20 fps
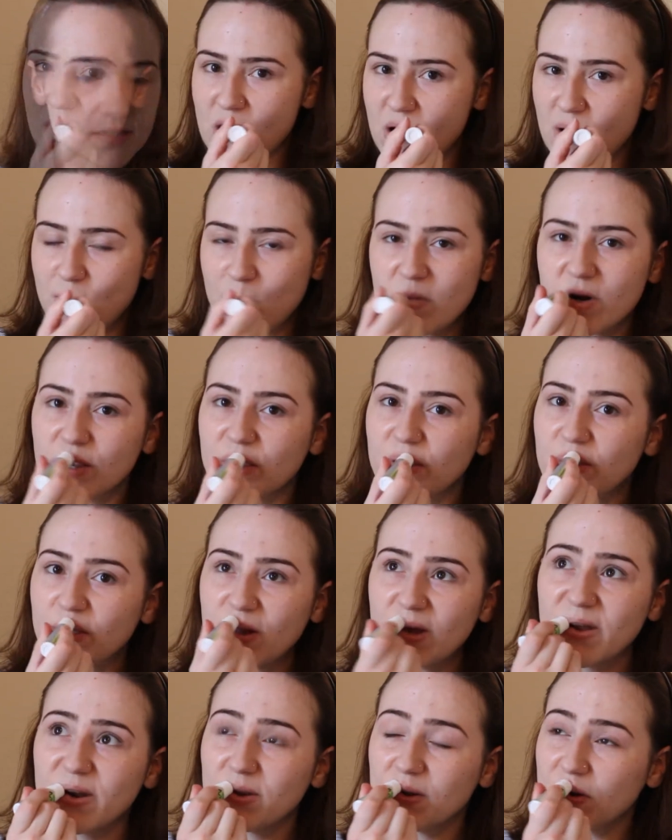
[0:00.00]
So I'm going to go
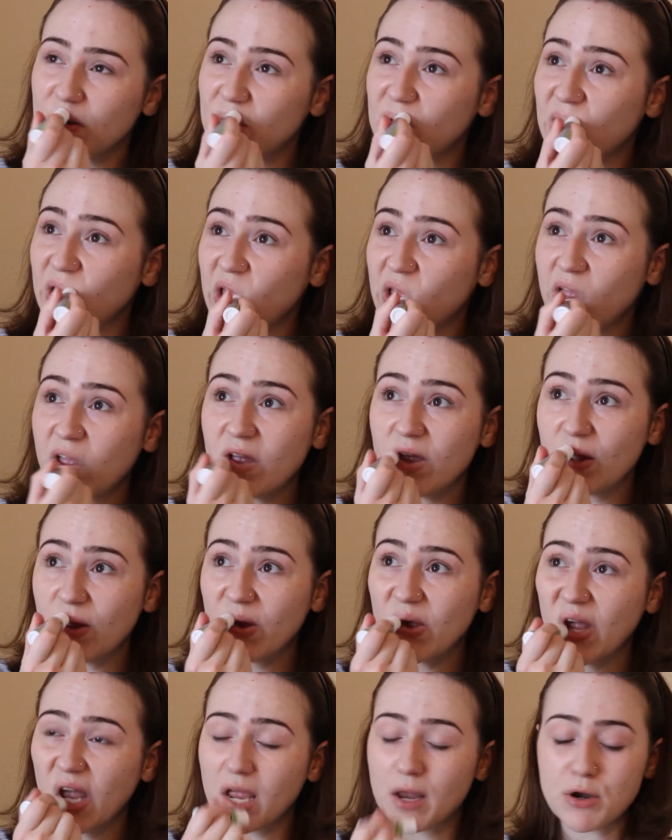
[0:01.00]
ahead and
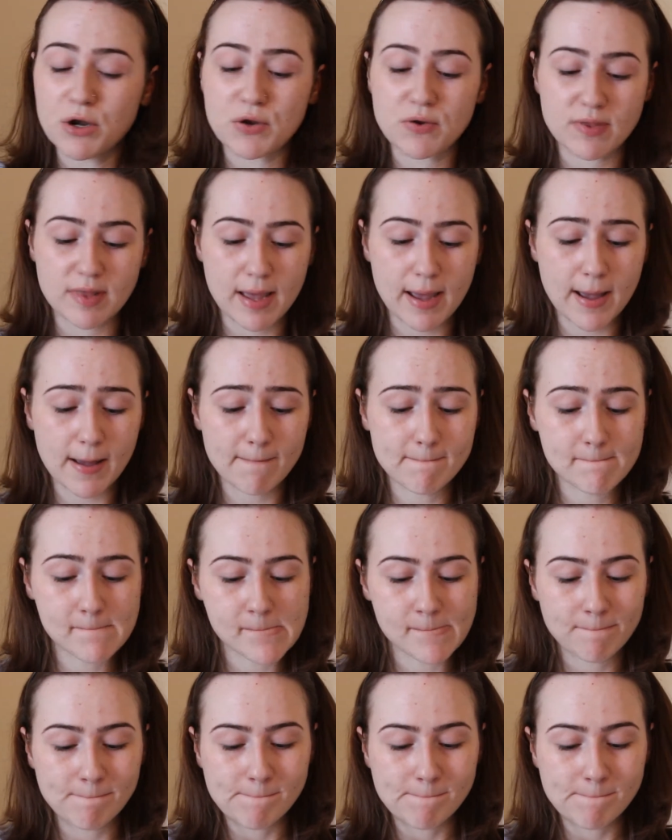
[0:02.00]
do that.